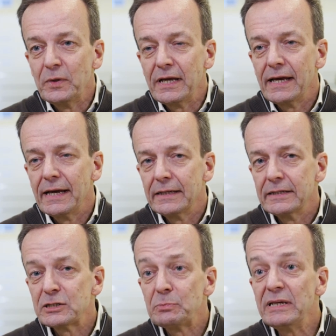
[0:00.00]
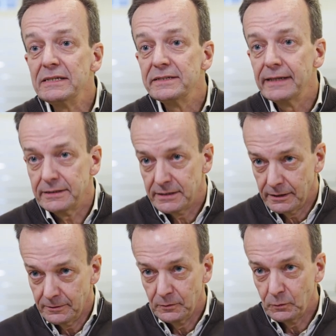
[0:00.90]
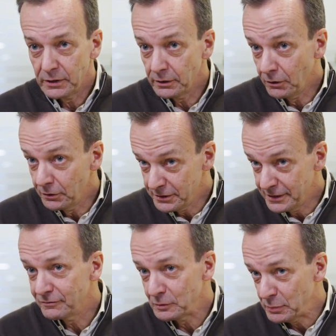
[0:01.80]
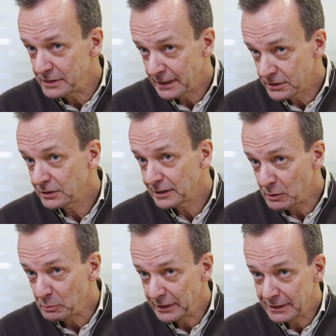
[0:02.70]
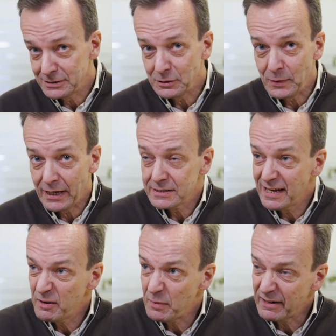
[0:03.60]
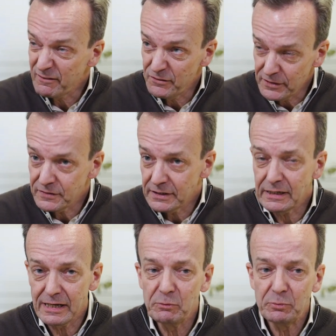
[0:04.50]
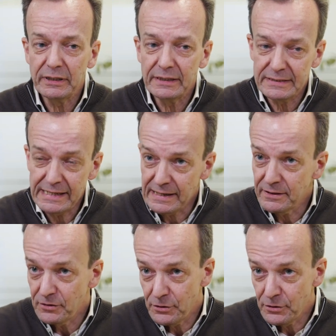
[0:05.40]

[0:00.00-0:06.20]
we had speed dating with all the different potential companies. So we actually had about 15 companies in